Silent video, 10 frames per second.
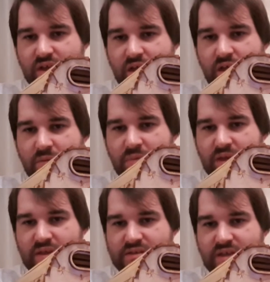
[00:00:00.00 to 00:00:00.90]
a
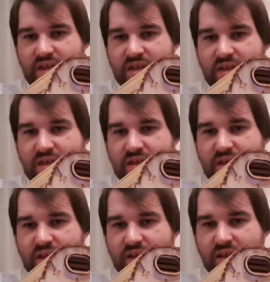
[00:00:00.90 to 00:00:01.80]
piece here
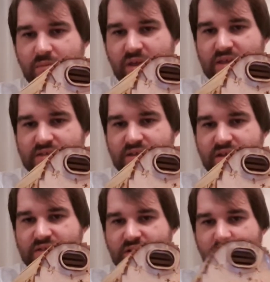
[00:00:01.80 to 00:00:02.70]
and then a piece at
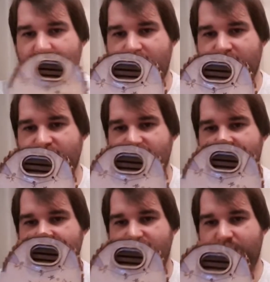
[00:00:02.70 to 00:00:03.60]
the top here,
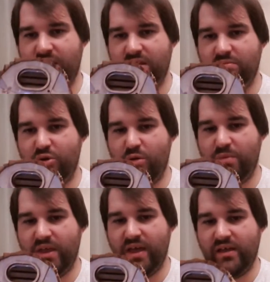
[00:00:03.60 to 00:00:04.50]
just to make it pop
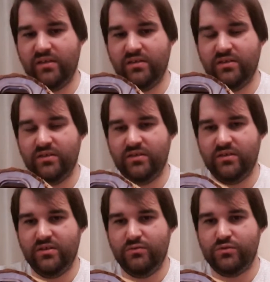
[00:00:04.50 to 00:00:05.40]
again.
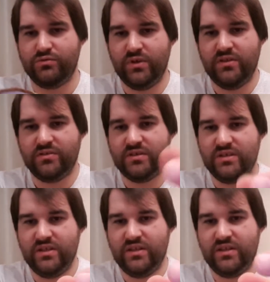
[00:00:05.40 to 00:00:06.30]
What's really
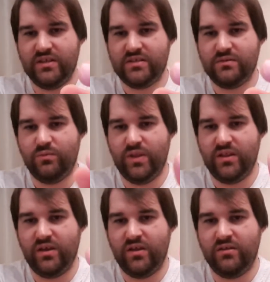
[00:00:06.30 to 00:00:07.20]
interesting in this
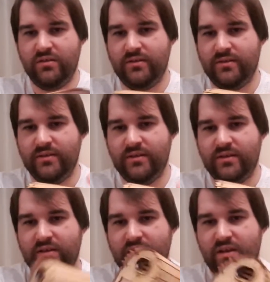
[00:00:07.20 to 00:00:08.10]
window
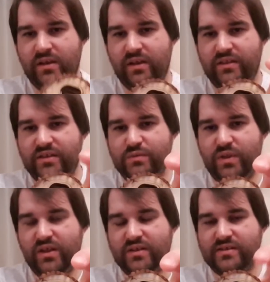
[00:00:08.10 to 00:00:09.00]
and this
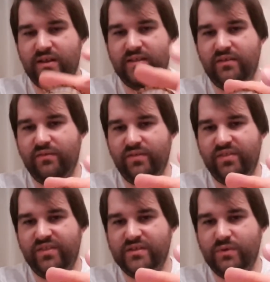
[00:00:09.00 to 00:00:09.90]
window is slightly different.
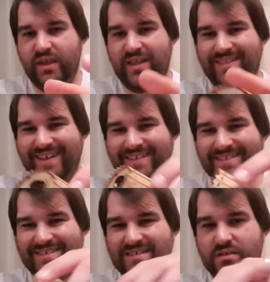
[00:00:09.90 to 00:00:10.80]
This one
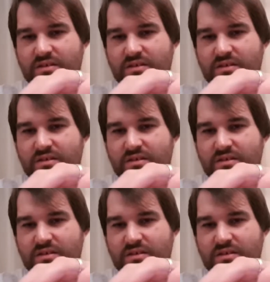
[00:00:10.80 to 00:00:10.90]
indents,